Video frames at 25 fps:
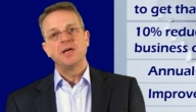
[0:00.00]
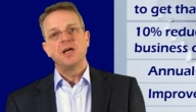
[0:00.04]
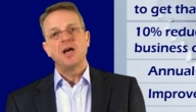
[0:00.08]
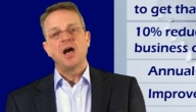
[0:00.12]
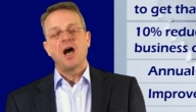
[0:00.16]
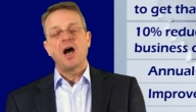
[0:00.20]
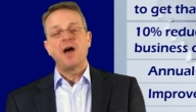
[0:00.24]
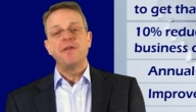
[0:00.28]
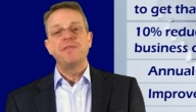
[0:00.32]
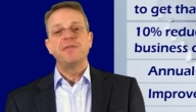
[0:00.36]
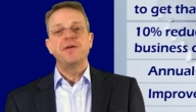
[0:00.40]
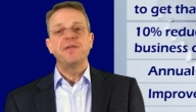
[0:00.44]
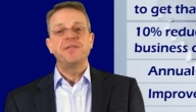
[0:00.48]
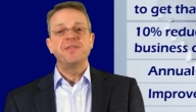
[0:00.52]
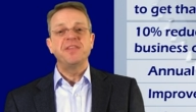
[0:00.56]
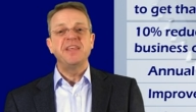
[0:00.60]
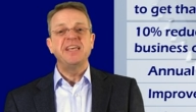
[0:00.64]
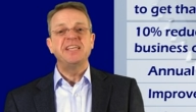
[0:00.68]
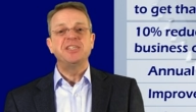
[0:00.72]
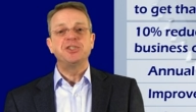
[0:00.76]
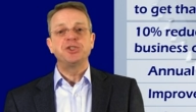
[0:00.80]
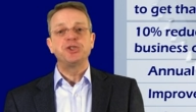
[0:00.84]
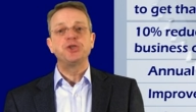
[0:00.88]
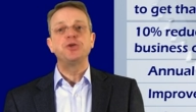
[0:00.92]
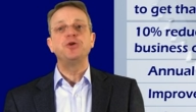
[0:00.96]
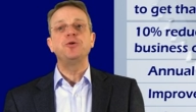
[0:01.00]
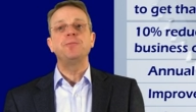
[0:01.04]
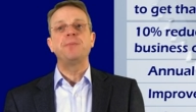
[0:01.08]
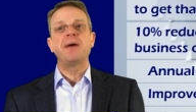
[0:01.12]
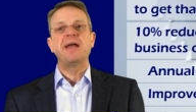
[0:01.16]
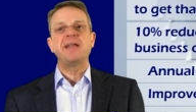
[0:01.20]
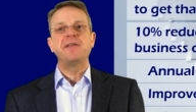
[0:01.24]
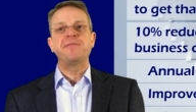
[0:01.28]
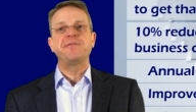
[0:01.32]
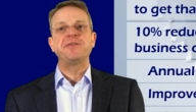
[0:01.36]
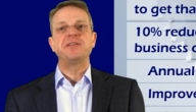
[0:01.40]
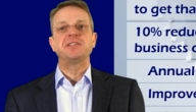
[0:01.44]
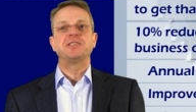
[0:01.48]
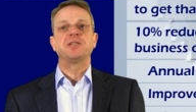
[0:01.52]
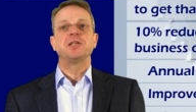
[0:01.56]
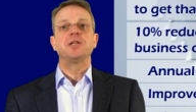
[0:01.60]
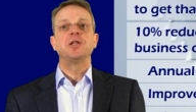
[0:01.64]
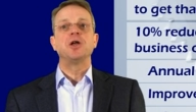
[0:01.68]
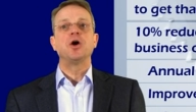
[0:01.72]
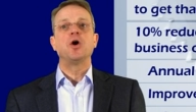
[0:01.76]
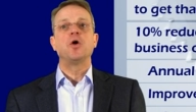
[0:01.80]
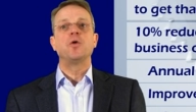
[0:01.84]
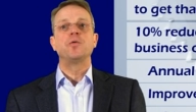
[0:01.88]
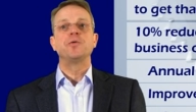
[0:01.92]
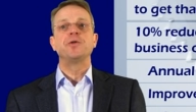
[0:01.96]
and that these 2 benefits
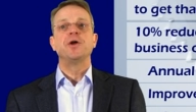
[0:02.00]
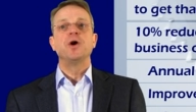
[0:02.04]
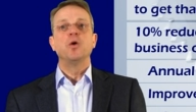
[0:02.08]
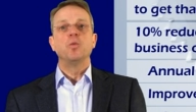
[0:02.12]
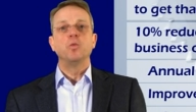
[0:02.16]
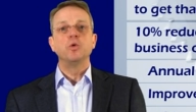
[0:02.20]
alone